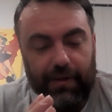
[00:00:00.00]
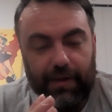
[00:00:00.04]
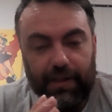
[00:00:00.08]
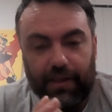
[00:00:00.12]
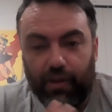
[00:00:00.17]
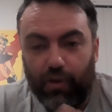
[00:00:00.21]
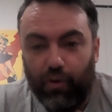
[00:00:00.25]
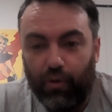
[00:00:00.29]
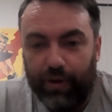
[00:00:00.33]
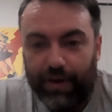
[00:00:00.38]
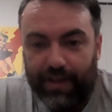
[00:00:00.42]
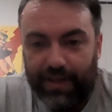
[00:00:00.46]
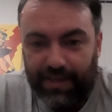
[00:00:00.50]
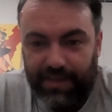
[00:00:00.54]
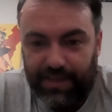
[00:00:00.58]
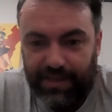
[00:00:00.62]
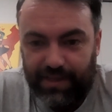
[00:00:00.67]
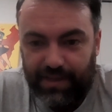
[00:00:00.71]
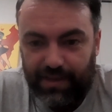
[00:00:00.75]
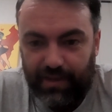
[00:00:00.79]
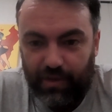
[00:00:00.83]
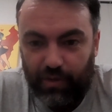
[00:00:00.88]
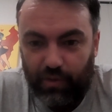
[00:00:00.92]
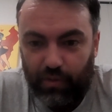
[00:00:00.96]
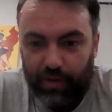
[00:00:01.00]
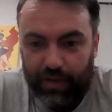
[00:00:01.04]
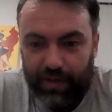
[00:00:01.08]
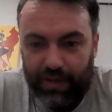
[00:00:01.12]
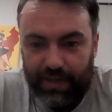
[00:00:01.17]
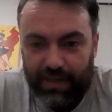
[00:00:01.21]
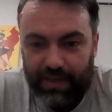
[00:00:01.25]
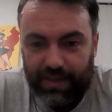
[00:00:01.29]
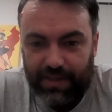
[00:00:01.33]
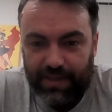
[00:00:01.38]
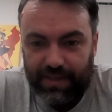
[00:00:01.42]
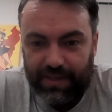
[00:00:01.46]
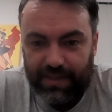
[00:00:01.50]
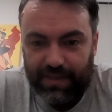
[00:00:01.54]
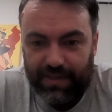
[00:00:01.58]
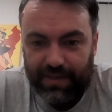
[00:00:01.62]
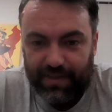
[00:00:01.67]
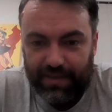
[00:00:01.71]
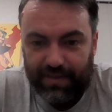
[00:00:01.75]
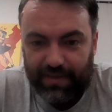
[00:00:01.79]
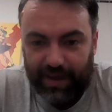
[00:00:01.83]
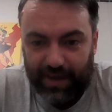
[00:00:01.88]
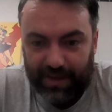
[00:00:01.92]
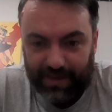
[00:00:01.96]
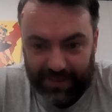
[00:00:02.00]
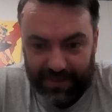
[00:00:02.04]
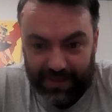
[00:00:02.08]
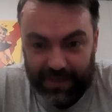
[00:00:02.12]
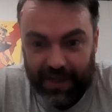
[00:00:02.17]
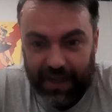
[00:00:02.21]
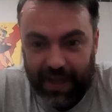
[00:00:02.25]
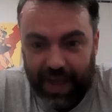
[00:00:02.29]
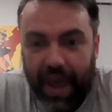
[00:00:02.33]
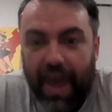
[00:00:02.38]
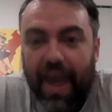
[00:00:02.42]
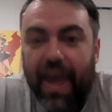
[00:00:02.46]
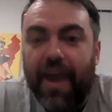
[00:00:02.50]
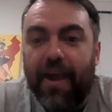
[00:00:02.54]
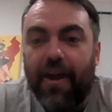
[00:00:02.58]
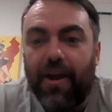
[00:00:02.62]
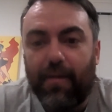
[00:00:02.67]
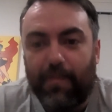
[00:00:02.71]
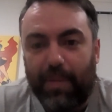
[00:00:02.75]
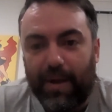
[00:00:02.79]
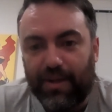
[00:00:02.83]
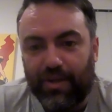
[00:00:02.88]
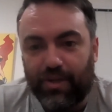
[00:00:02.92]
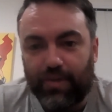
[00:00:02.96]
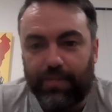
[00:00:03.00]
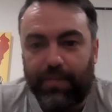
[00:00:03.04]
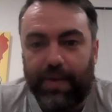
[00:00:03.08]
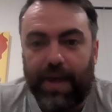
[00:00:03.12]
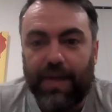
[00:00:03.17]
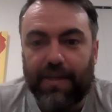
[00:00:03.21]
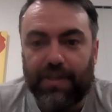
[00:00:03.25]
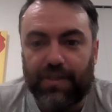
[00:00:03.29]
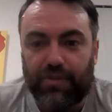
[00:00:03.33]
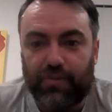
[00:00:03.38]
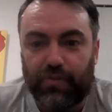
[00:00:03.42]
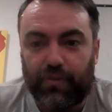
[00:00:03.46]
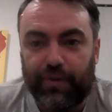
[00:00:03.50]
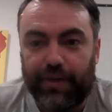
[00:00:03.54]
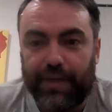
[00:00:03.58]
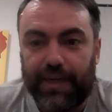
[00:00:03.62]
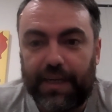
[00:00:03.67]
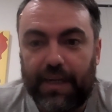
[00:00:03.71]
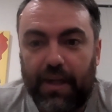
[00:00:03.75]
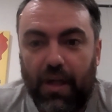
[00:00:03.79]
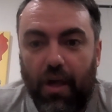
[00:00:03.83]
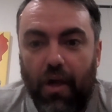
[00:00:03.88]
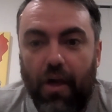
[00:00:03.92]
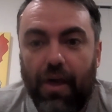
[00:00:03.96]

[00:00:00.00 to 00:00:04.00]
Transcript: The audience doesn't care about your backstory.